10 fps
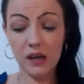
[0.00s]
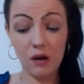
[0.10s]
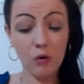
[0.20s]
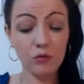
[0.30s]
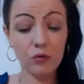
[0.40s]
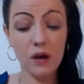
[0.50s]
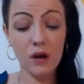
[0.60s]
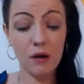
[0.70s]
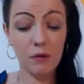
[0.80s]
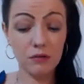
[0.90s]
Also,
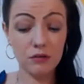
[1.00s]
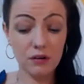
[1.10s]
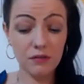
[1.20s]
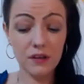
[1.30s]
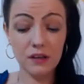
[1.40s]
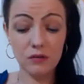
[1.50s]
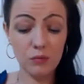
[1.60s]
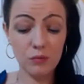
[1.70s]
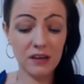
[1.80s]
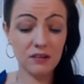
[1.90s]
when I was shuffling the
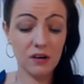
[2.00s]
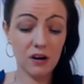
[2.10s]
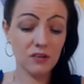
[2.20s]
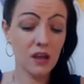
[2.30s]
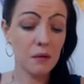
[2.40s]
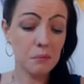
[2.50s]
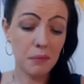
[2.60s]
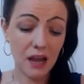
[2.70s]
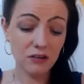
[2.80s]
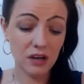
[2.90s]
romance cards,
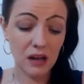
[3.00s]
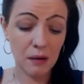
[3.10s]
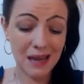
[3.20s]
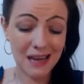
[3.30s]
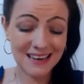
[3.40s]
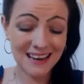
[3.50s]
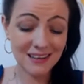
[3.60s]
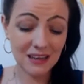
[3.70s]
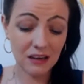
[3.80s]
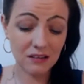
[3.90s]
passion, a
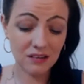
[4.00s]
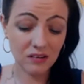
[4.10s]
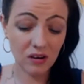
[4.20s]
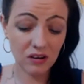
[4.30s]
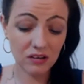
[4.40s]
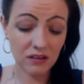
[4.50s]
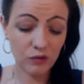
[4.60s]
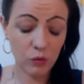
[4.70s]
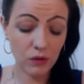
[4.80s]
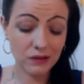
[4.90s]
magnetic and seductive
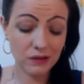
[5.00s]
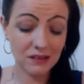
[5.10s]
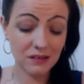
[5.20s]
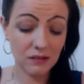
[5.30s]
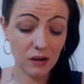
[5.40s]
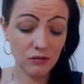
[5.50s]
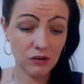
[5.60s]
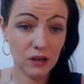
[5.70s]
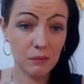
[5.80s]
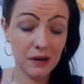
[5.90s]
quality surrounds
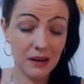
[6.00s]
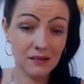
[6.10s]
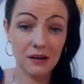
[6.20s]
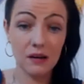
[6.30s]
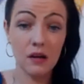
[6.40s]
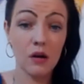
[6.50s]
at present,